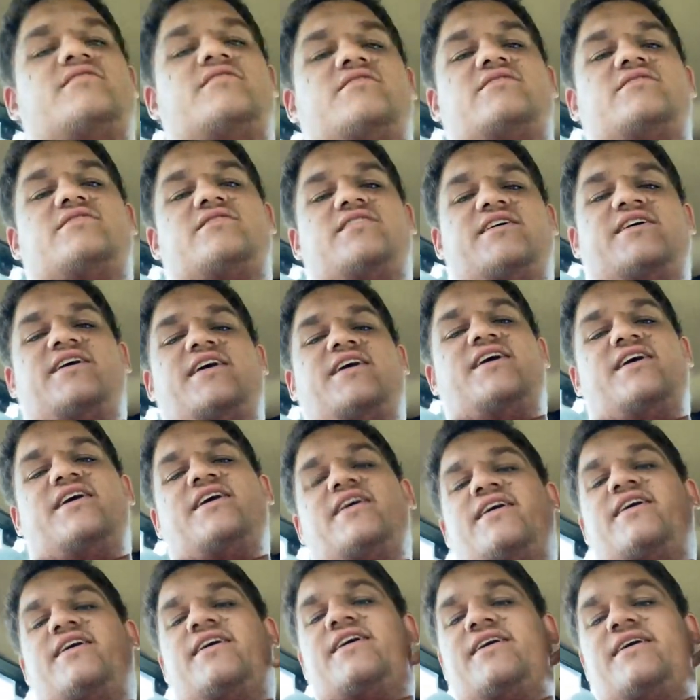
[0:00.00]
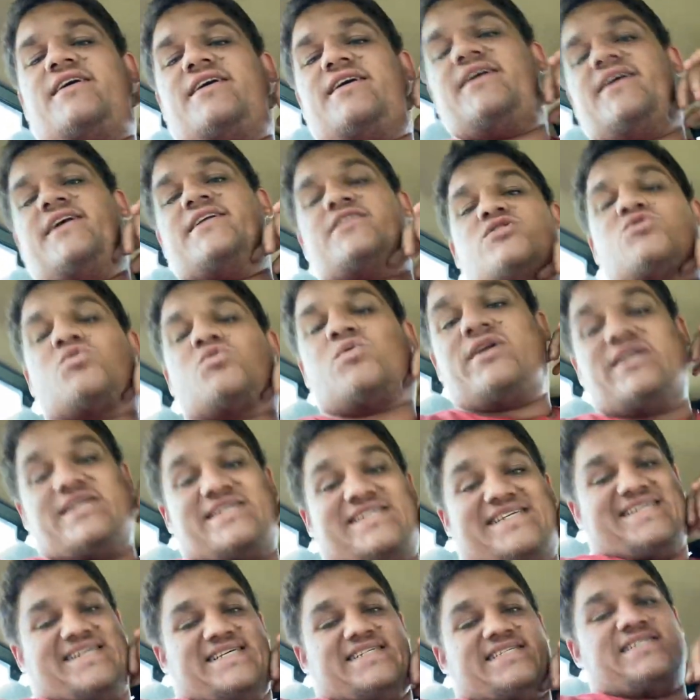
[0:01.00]
the
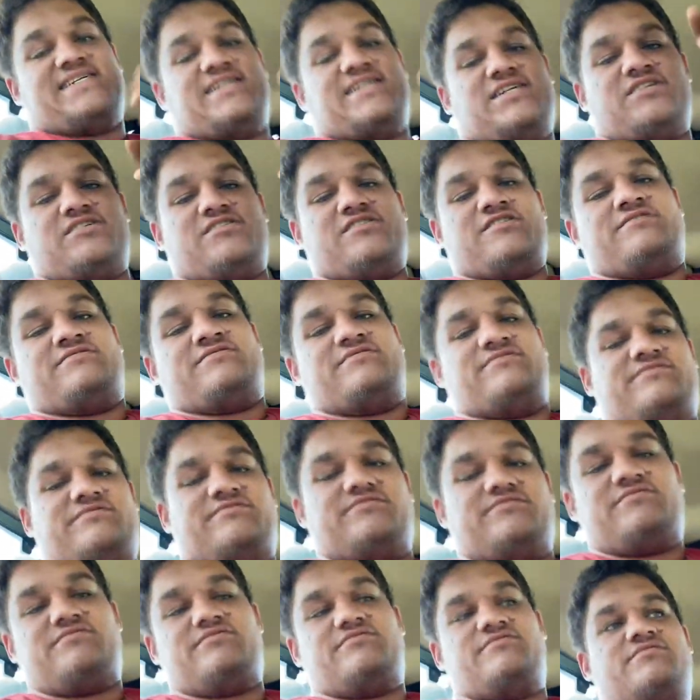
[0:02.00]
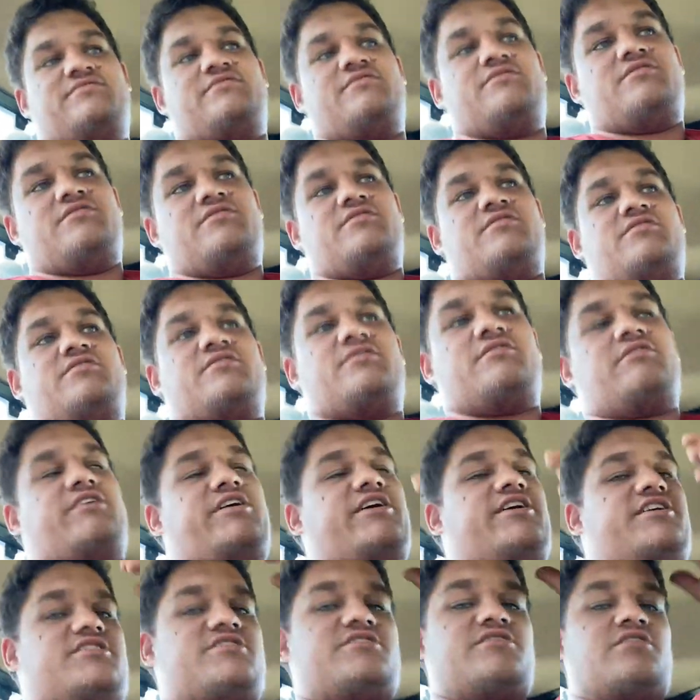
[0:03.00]
2600
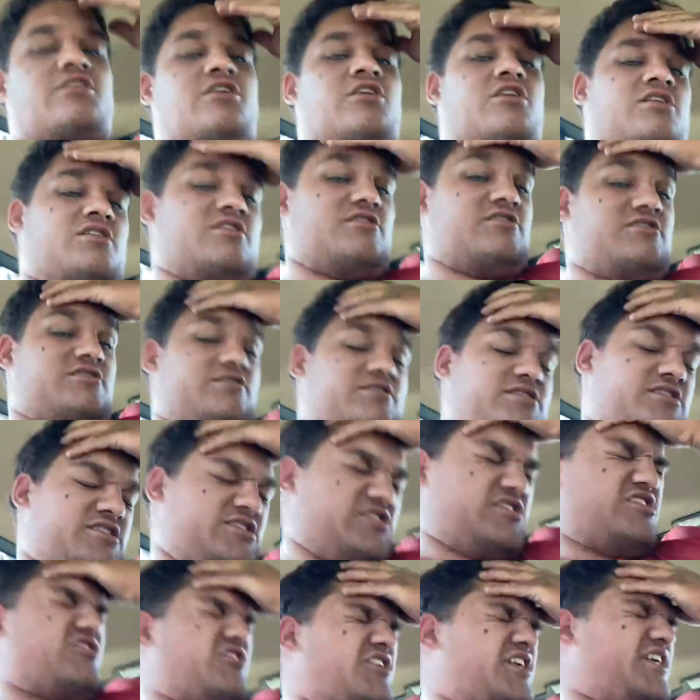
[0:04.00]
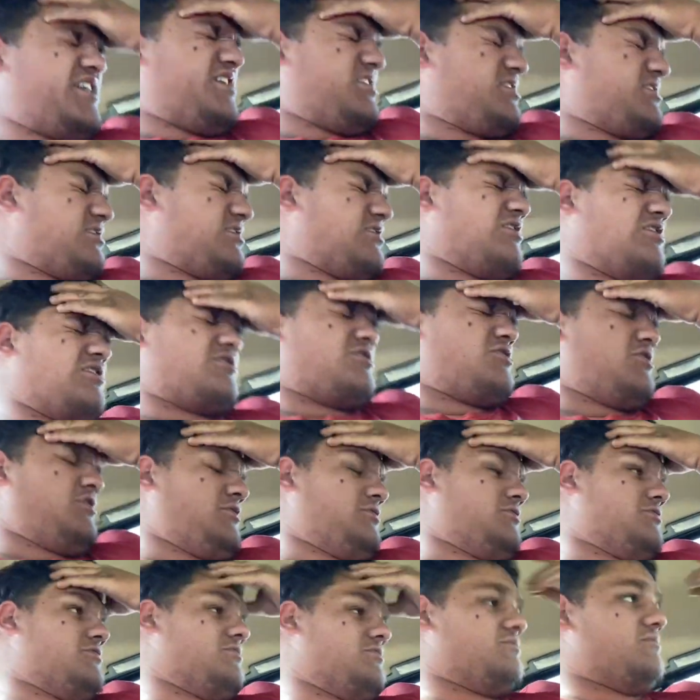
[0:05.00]
Green Star 2,
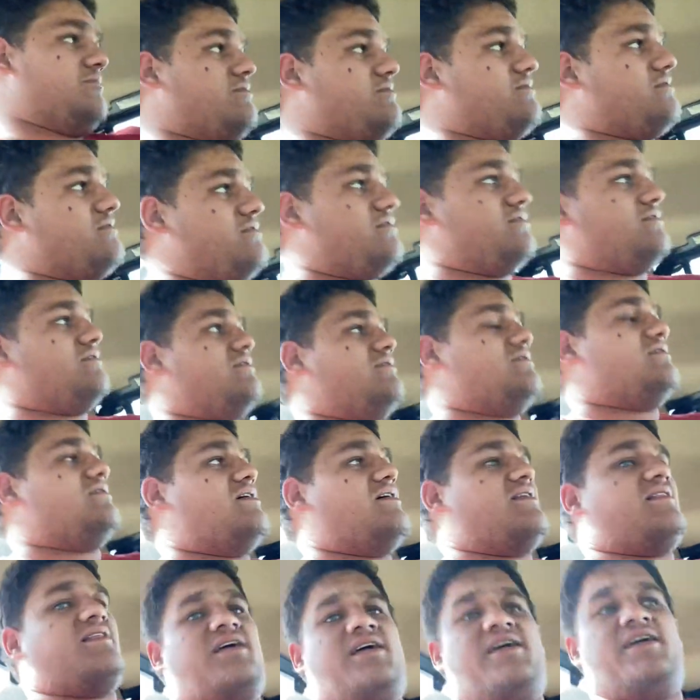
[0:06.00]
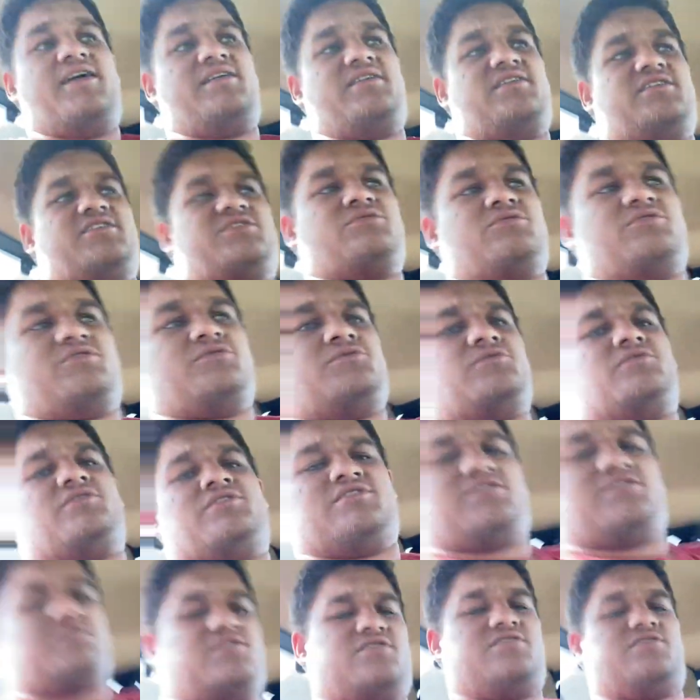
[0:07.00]
I think that's what it
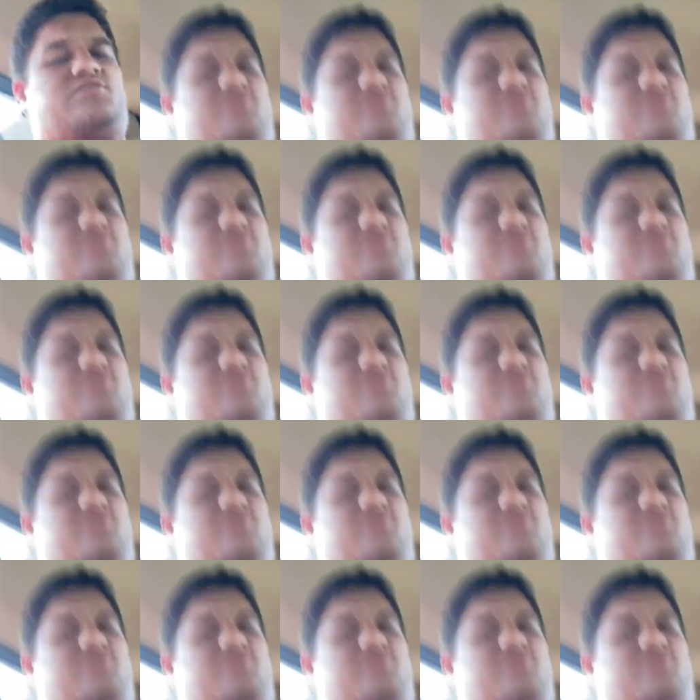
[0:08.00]
was.